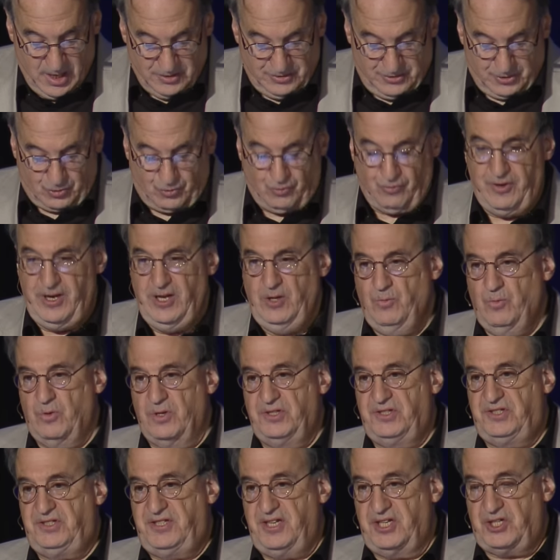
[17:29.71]
The
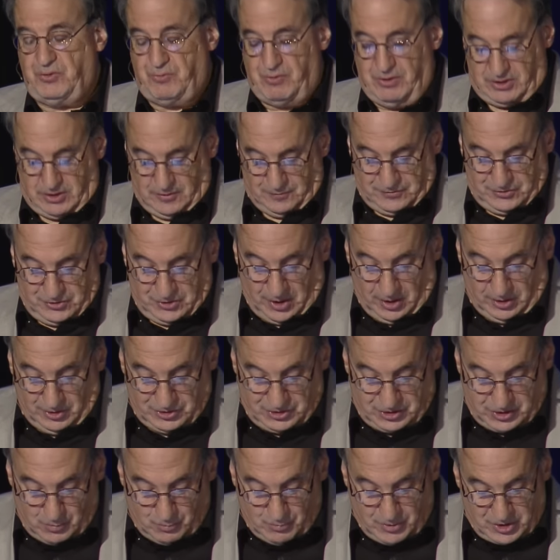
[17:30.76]
Greenwood district of
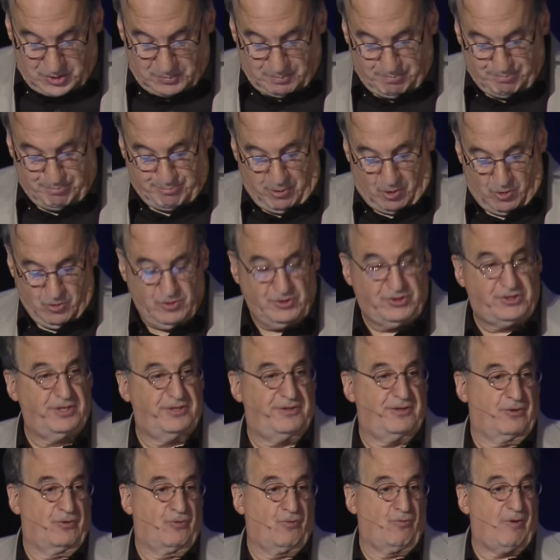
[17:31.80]
Tulsa was burned to
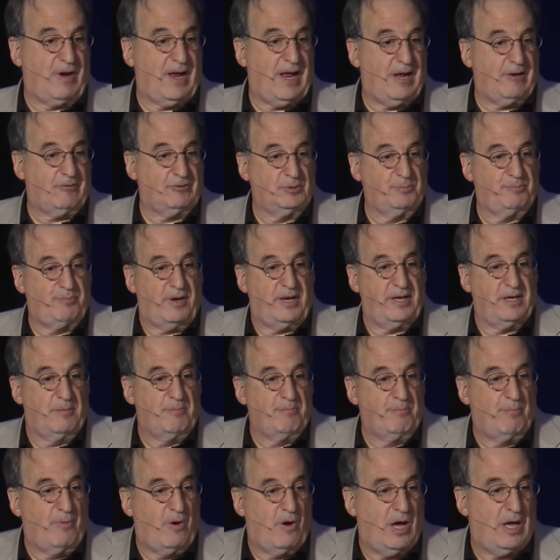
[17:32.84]
the ground by a
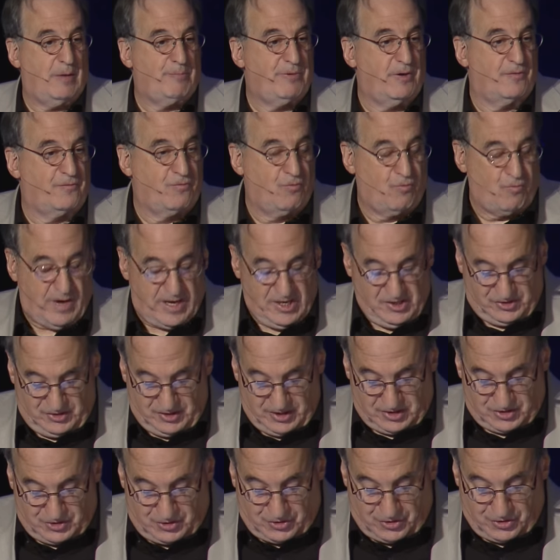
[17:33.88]
mob of
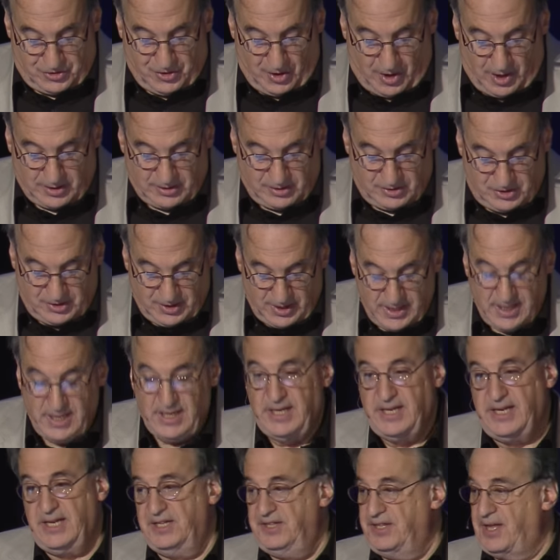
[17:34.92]
racist thugs
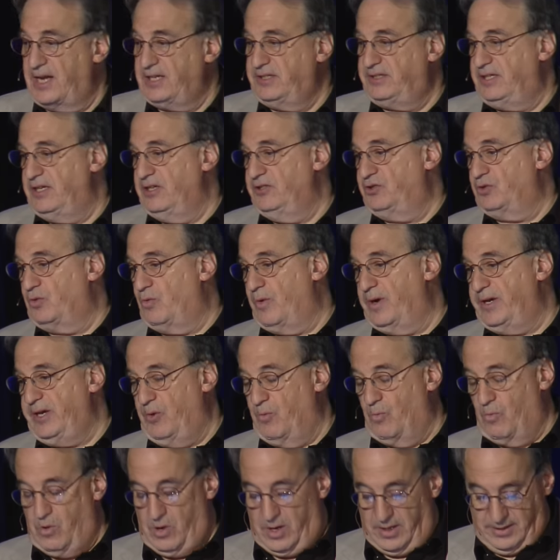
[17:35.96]
in
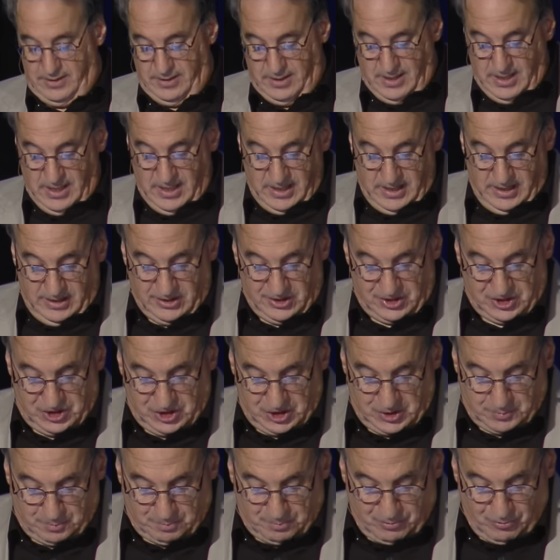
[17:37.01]
1921 in a
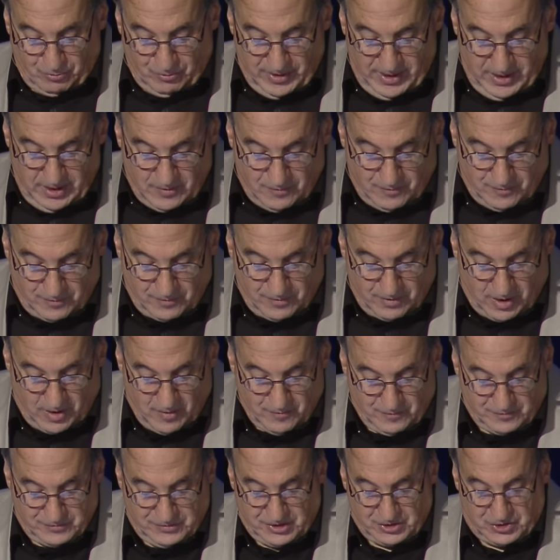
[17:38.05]
spree
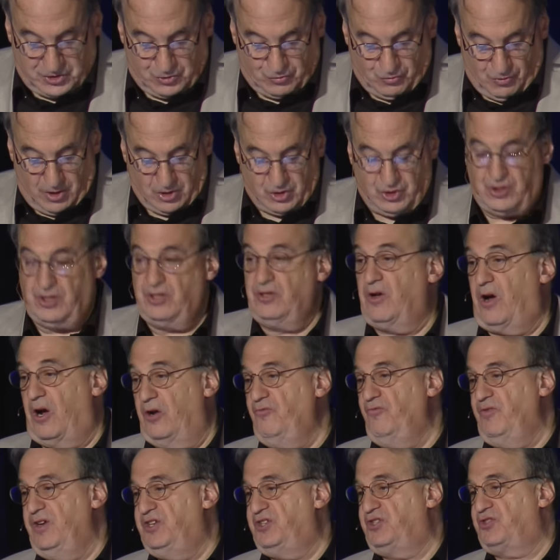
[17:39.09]
of destruction
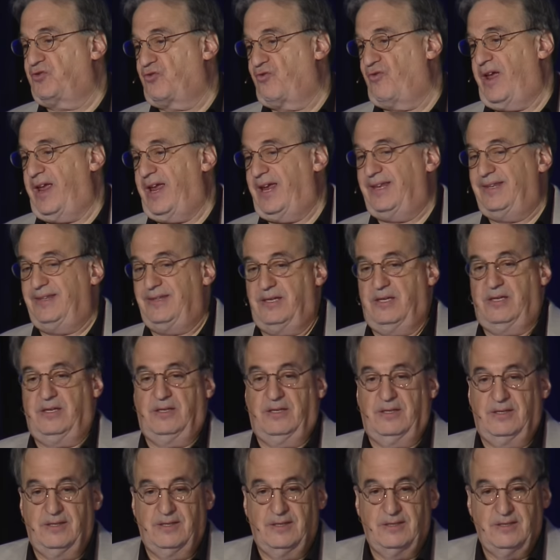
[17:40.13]
unrestrained
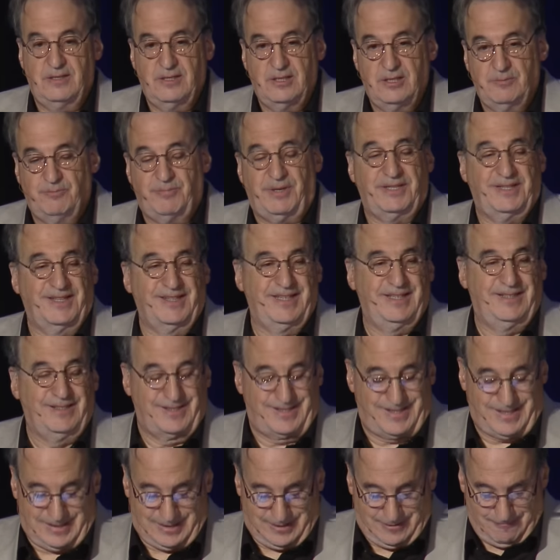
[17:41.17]
by the legal
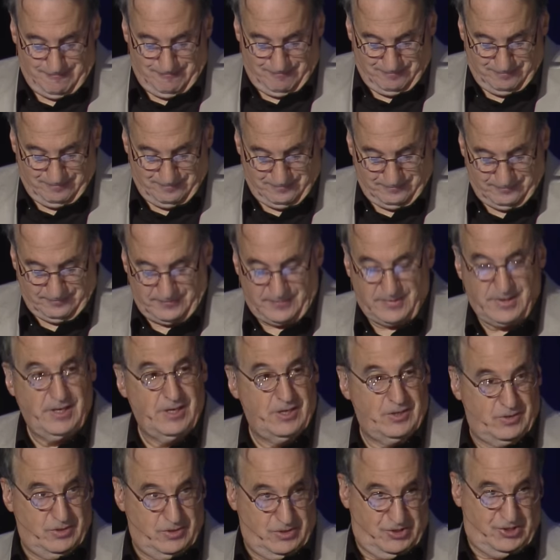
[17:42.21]
system.
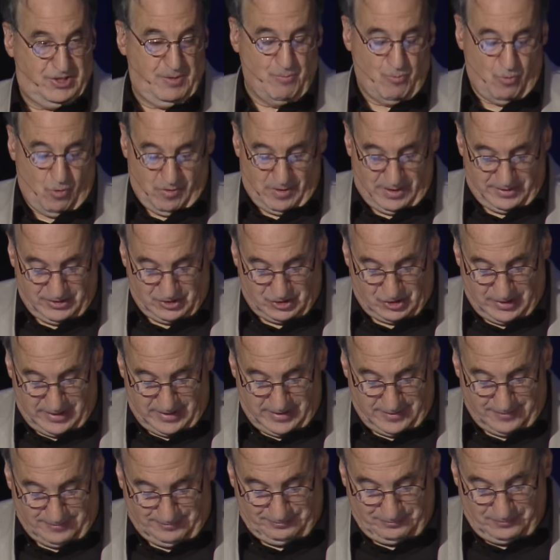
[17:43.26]
I'm going to see more on this
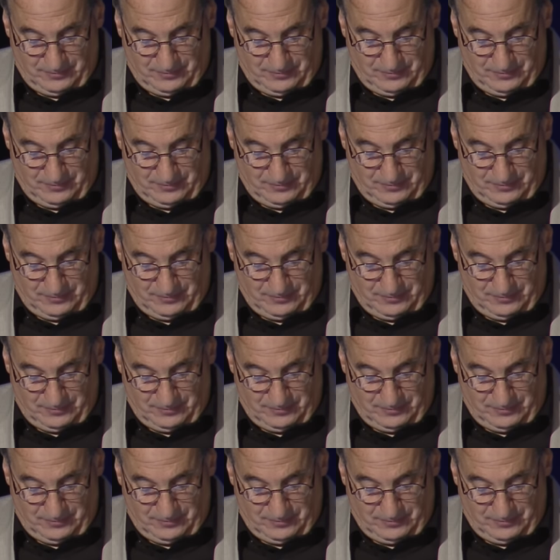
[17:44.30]
later,